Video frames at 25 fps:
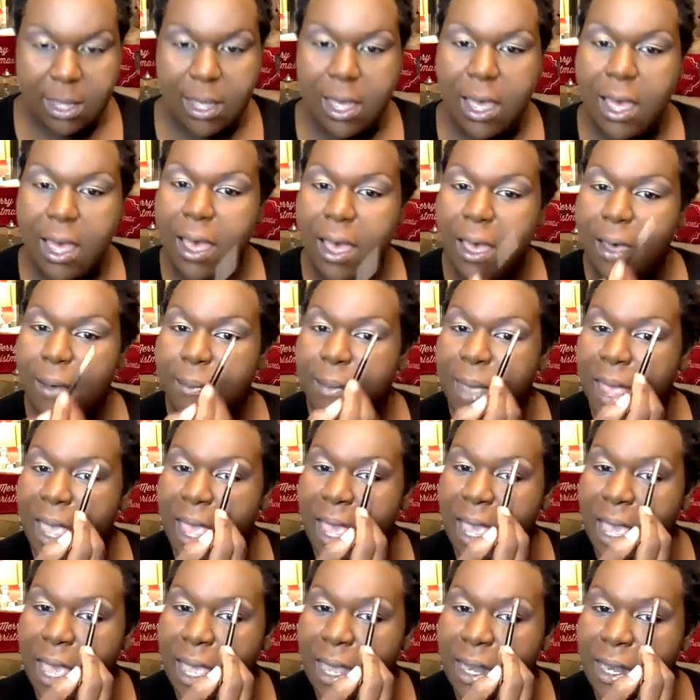
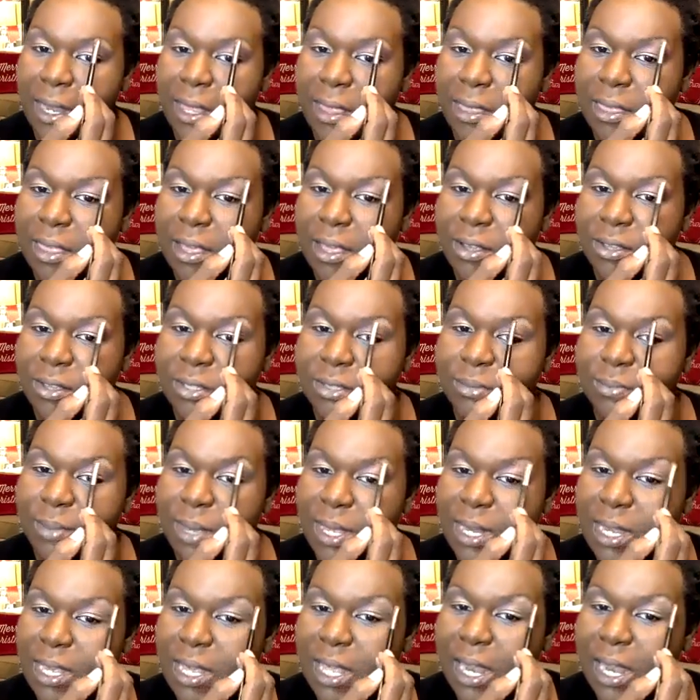And there's many